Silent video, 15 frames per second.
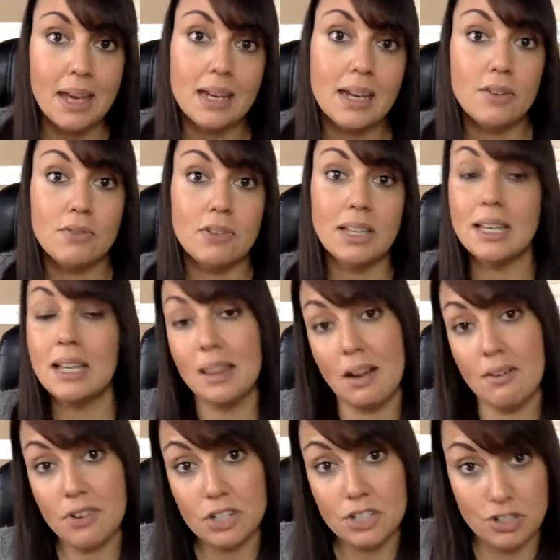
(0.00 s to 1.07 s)
can really
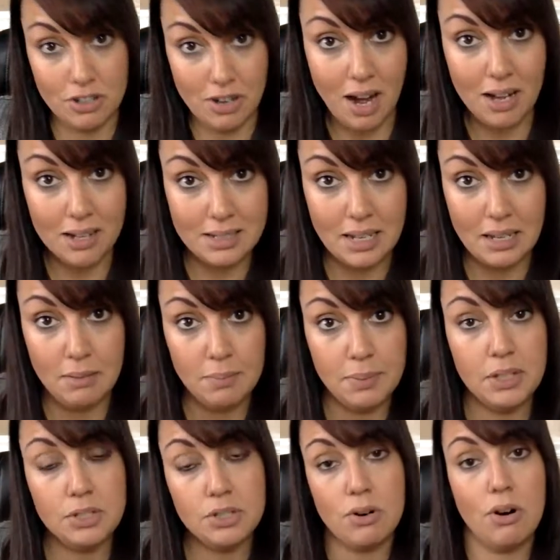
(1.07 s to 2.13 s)
leverage your content
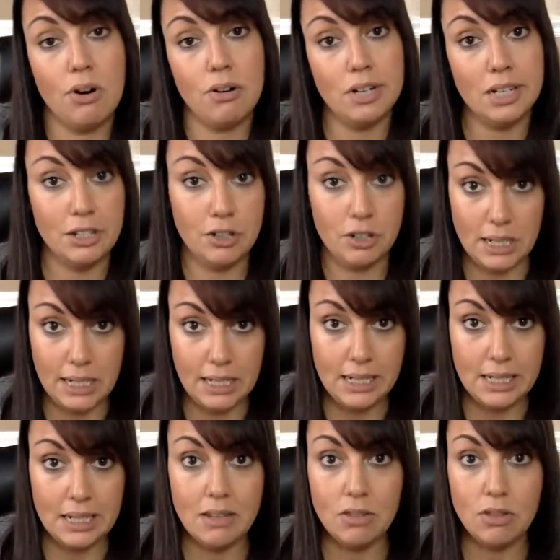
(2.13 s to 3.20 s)
because you're already creating
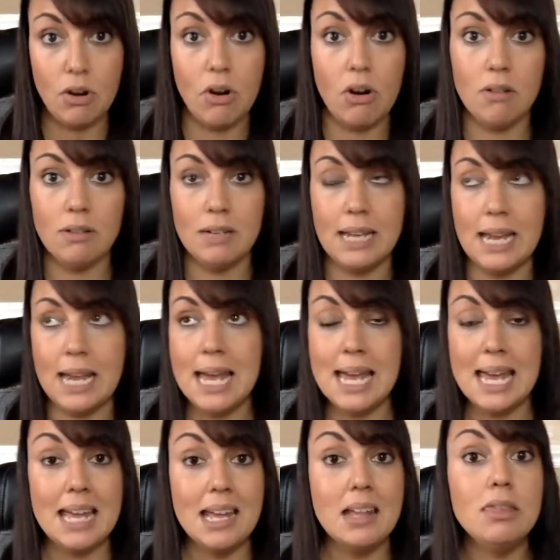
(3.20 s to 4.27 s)
it. They're already
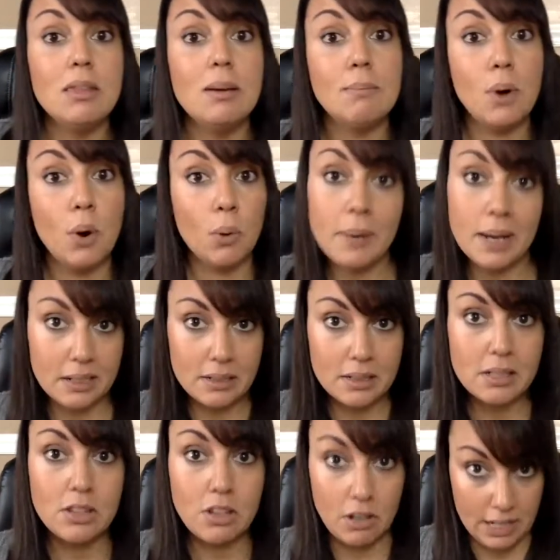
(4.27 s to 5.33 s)
in the moment.
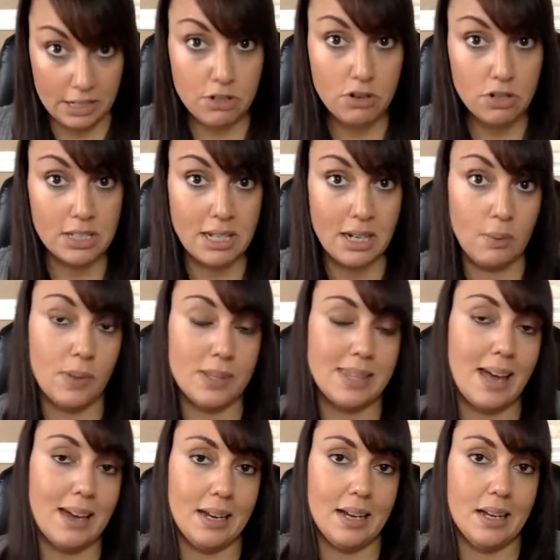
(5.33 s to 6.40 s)
They're interested in what
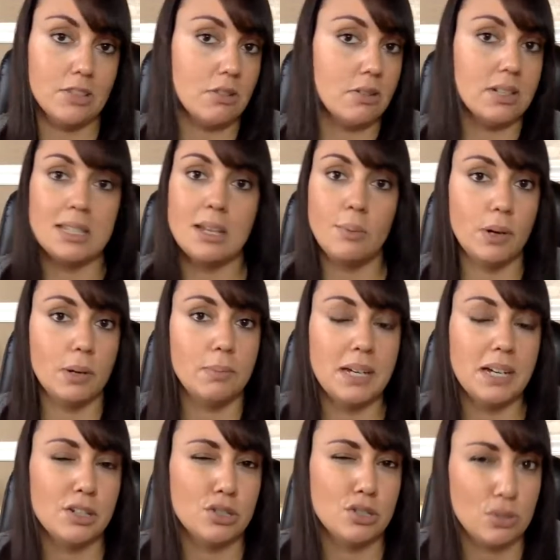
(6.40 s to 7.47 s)
that is or else they wouldn't be
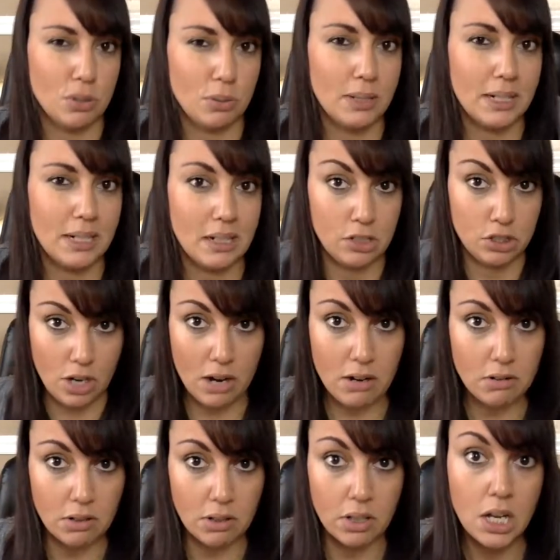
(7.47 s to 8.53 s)
consuming it in
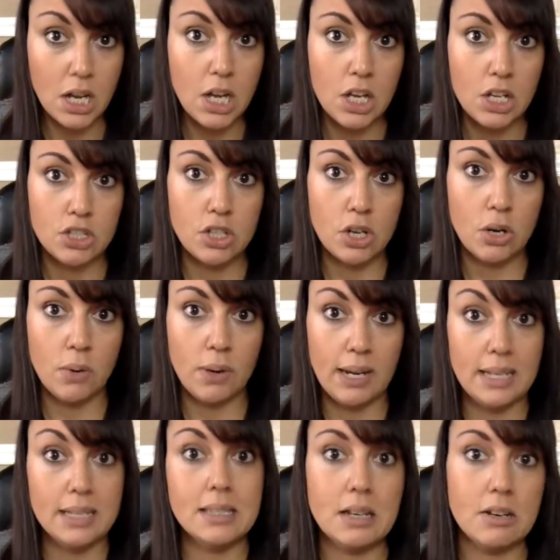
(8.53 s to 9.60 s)
general. So
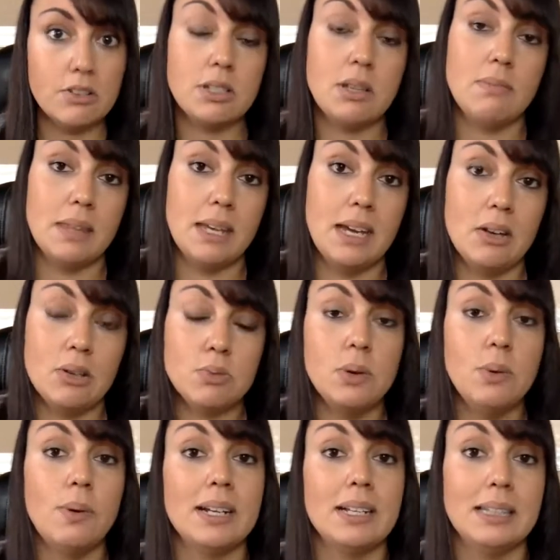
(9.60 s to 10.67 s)
is there something else we
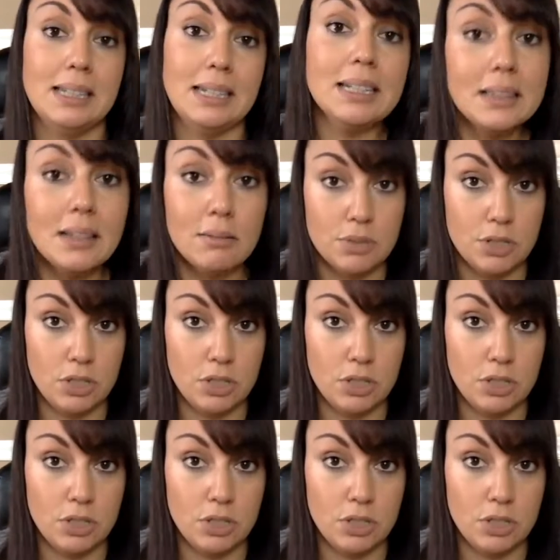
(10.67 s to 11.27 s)
want to lead them